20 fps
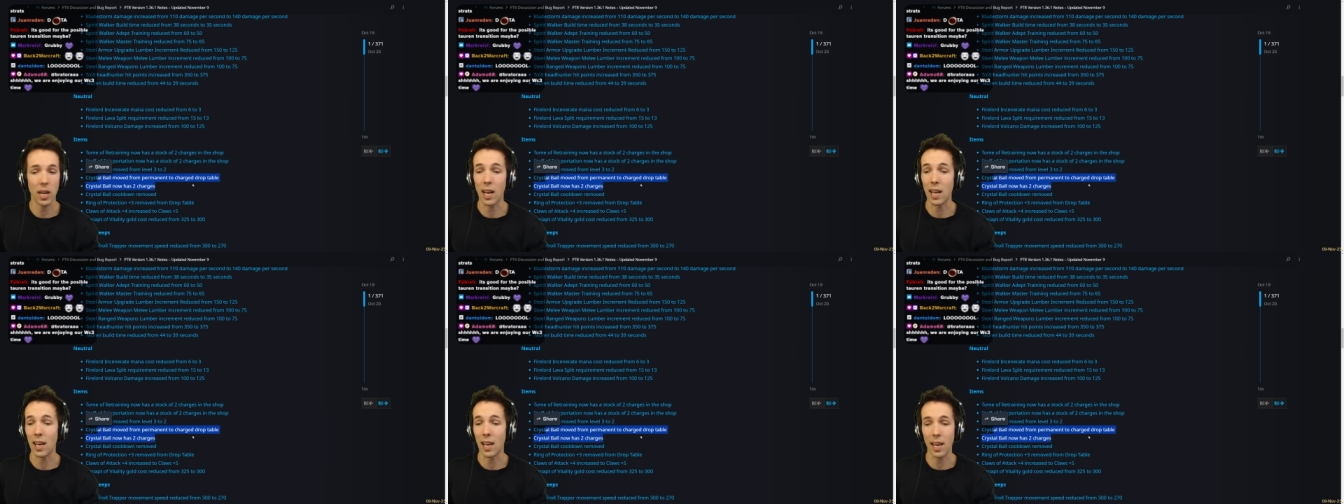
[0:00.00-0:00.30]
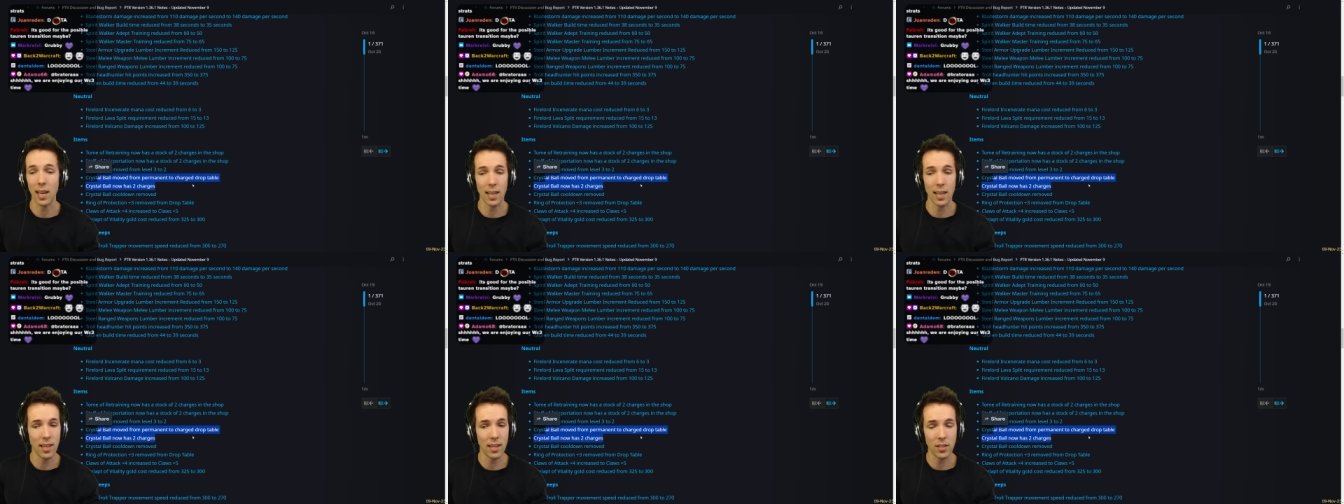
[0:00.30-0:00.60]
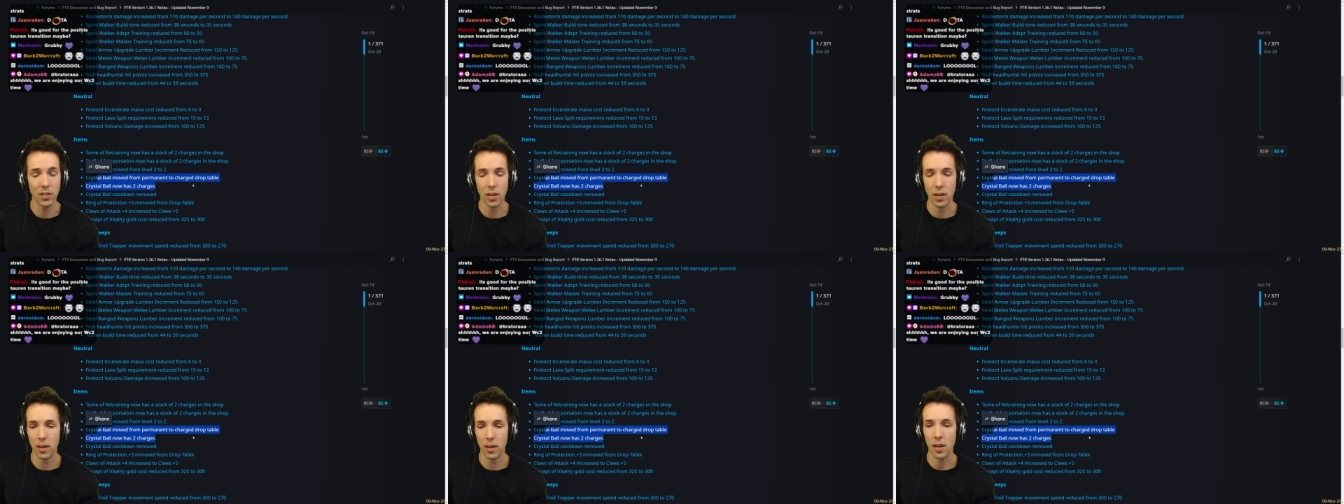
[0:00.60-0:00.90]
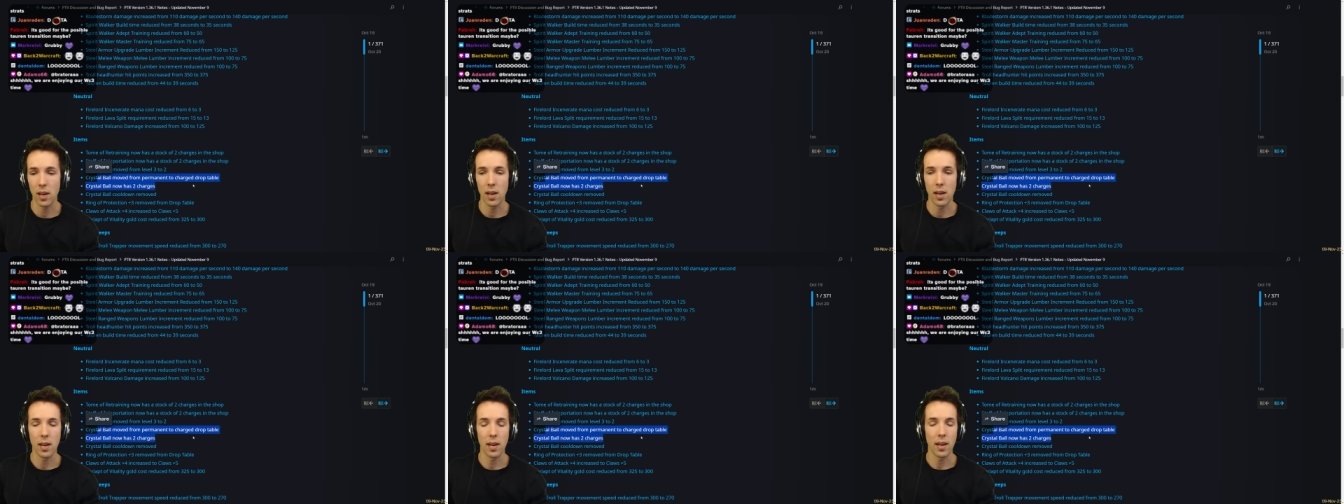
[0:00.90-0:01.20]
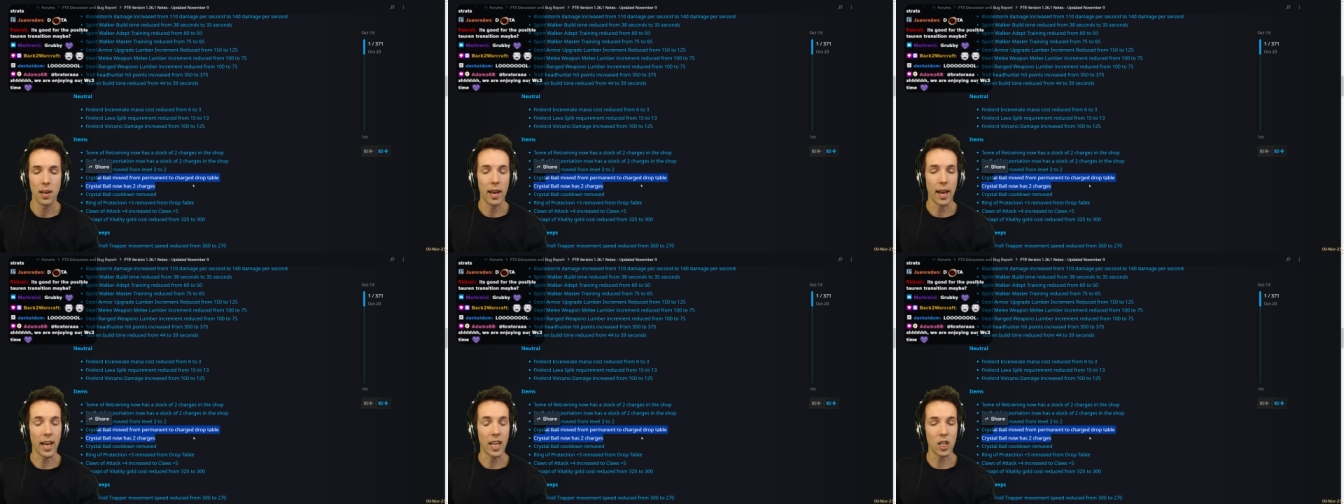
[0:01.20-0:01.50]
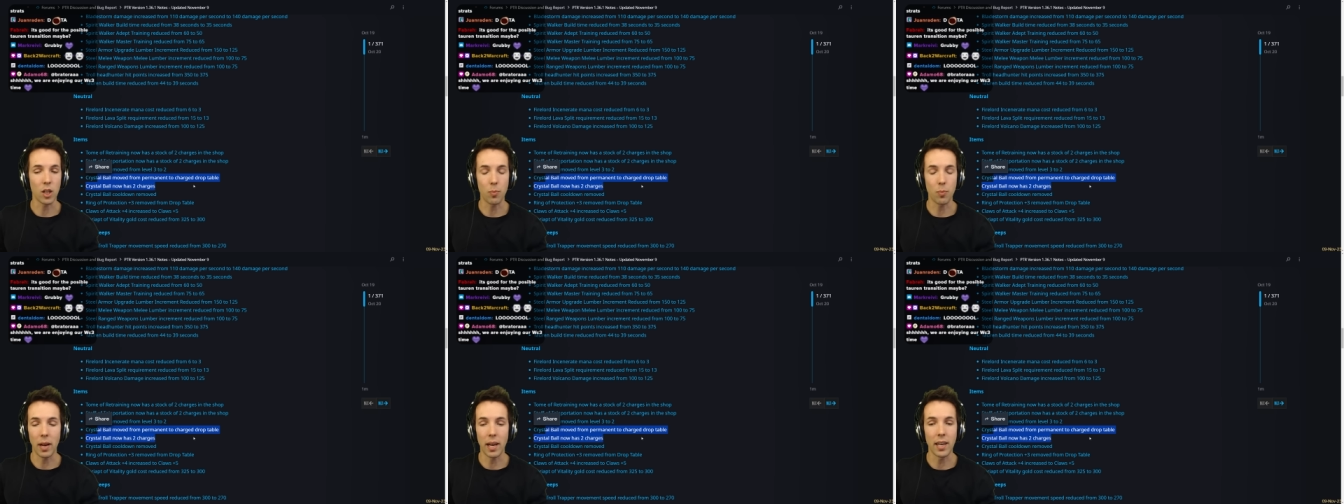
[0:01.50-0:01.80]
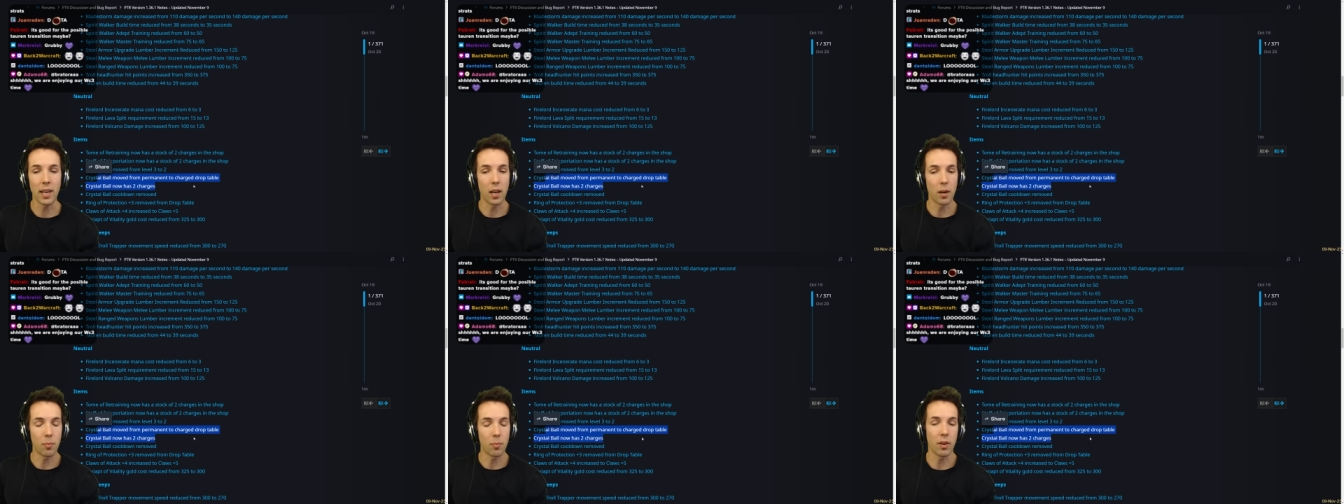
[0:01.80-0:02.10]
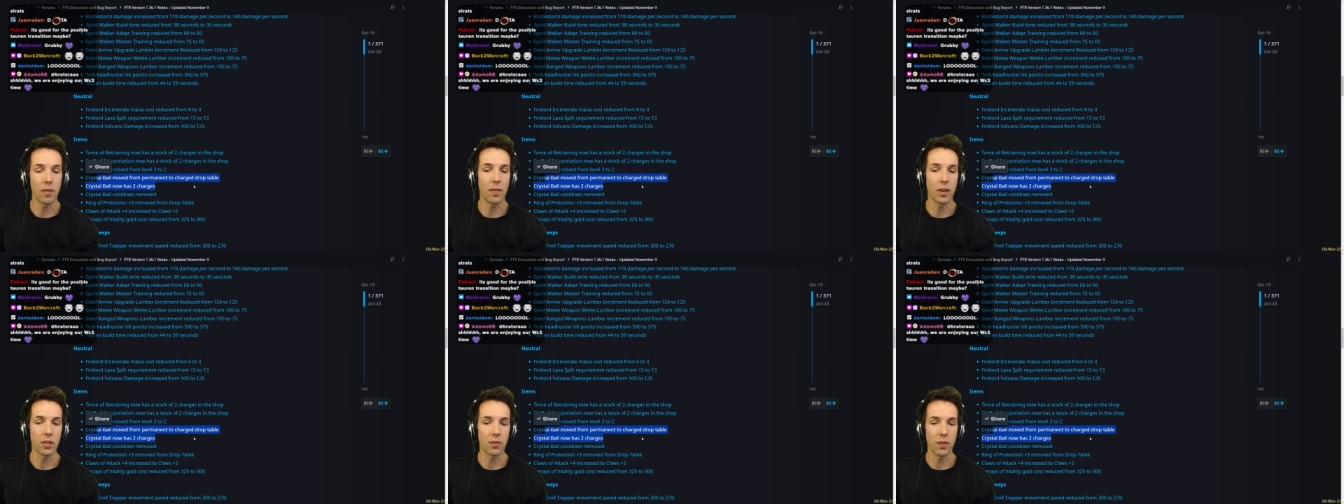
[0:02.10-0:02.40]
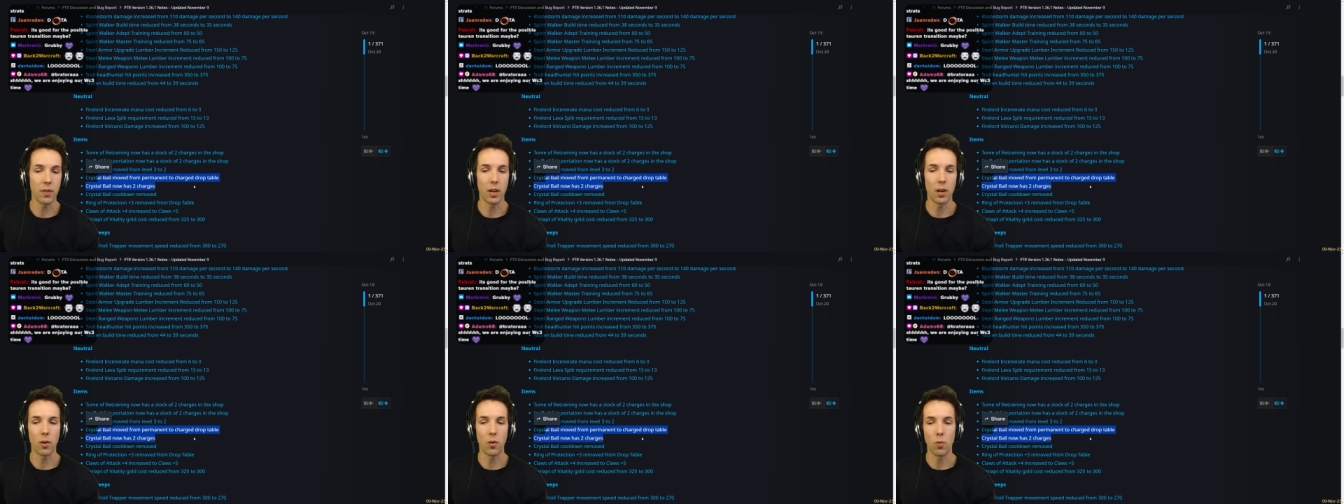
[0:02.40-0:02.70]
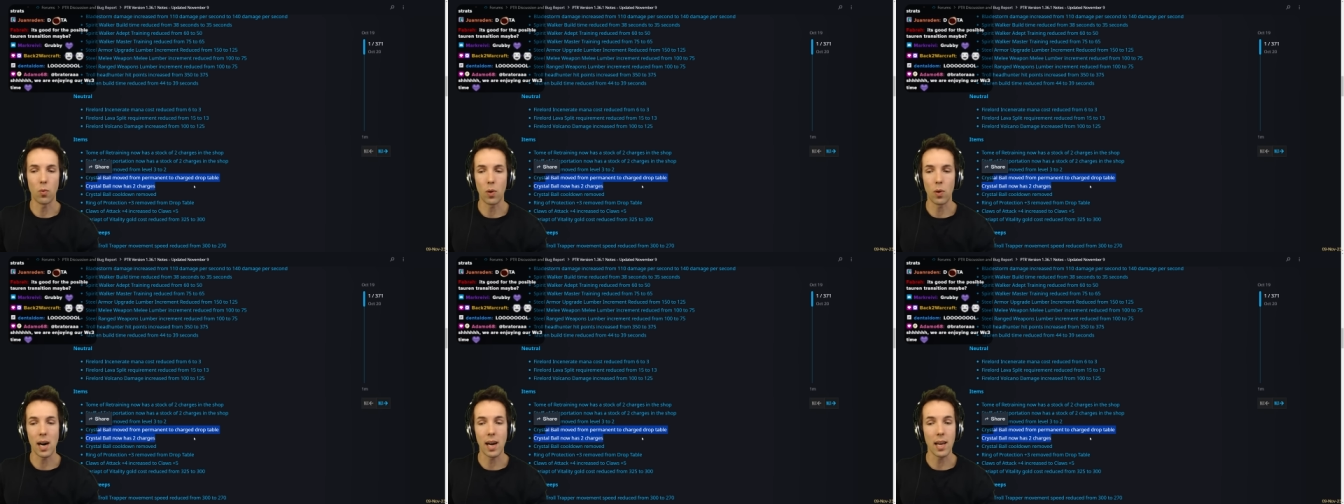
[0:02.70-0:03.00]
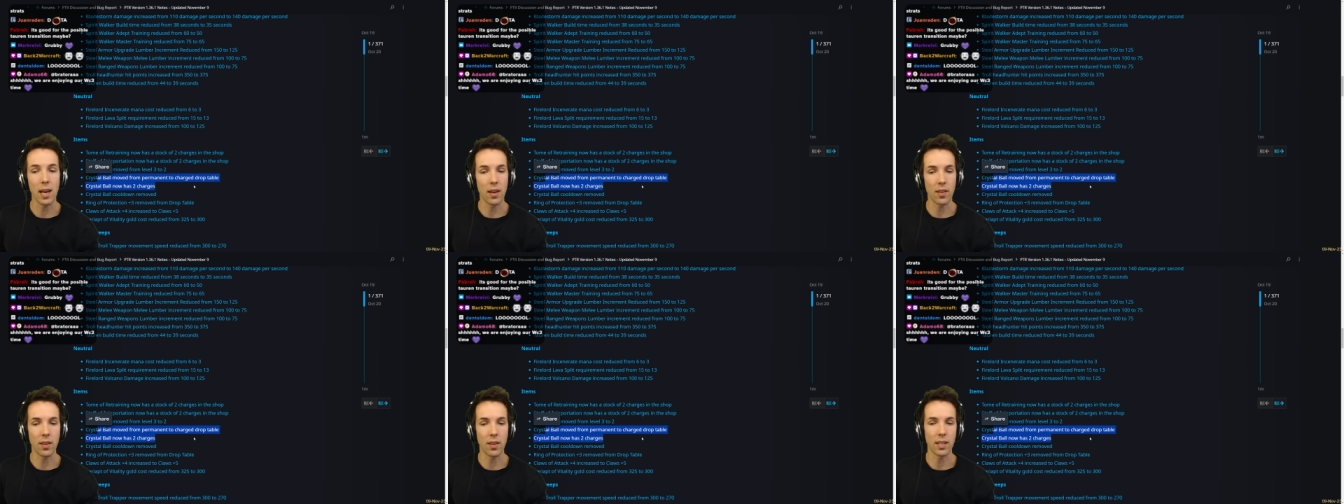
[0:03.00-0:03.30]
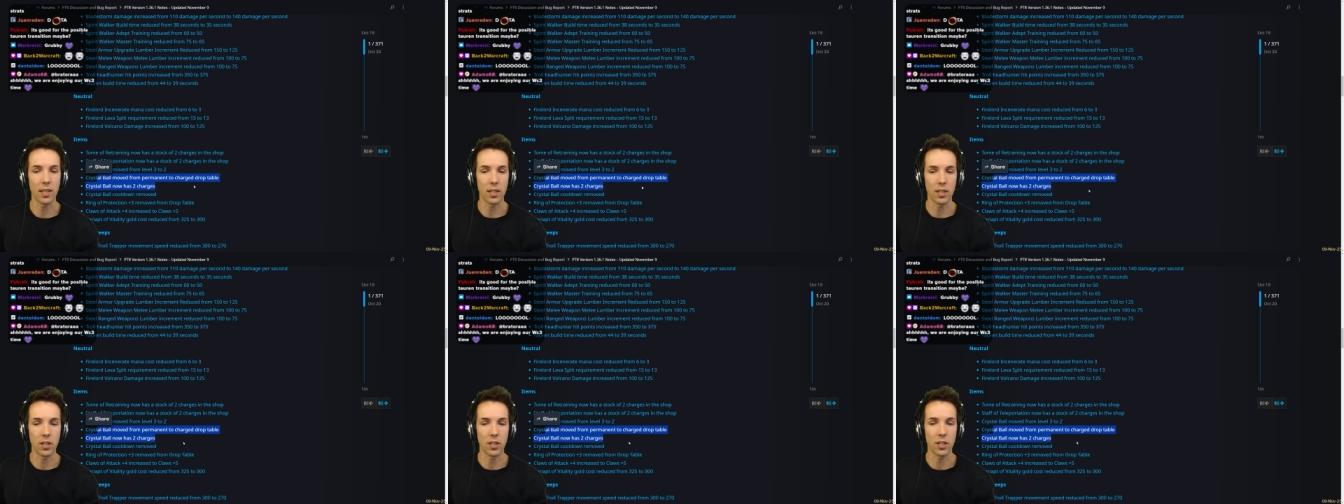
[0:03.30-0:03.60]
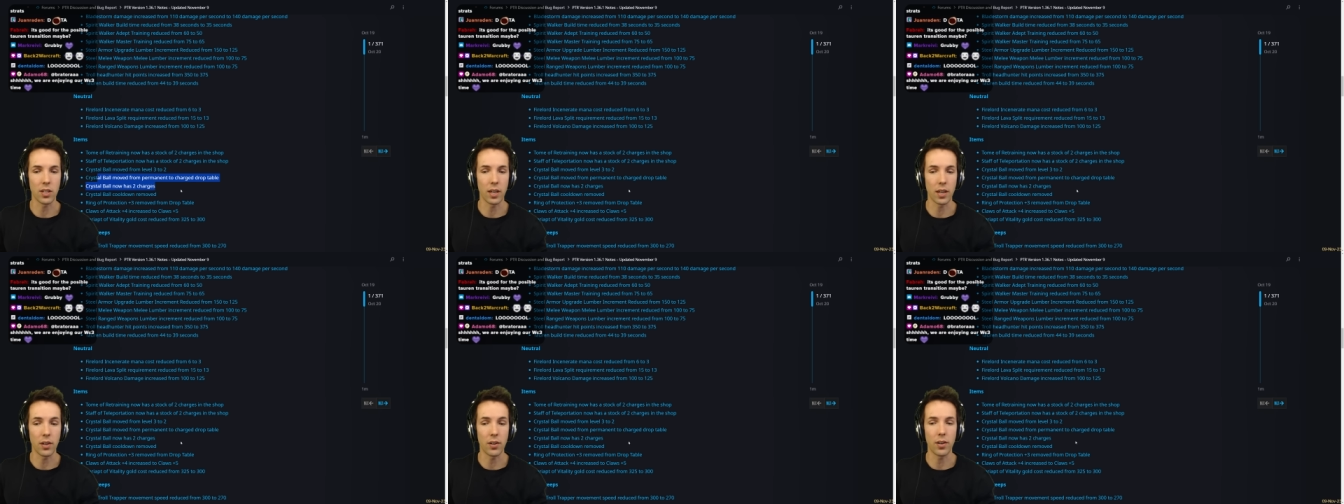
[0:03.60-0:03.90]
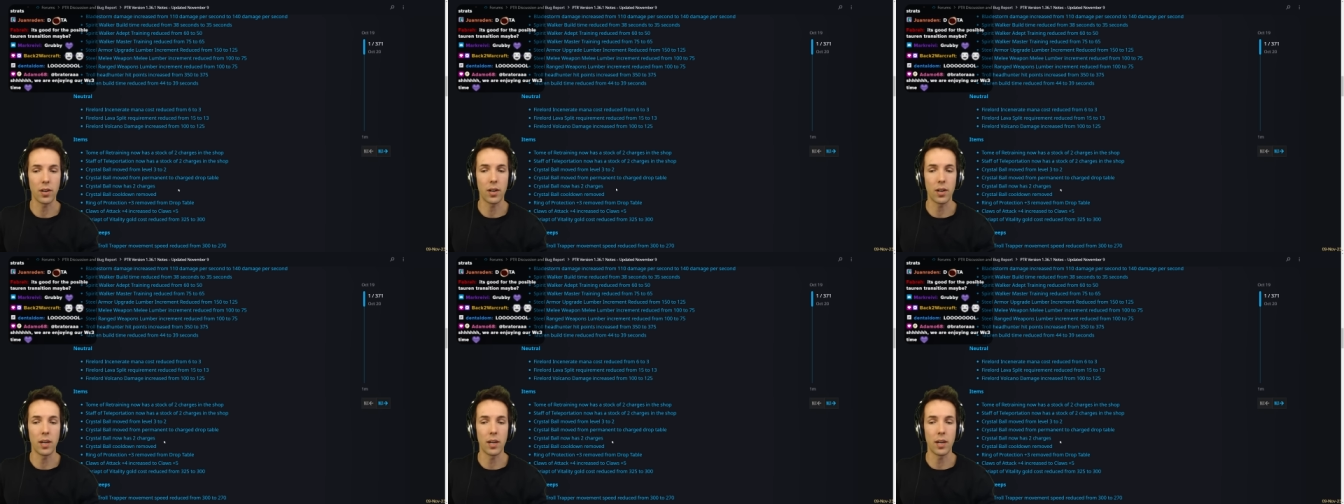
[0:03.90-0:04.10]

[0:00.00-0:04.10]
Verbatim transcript: I like this. I explained in a previous video why I think this is a good,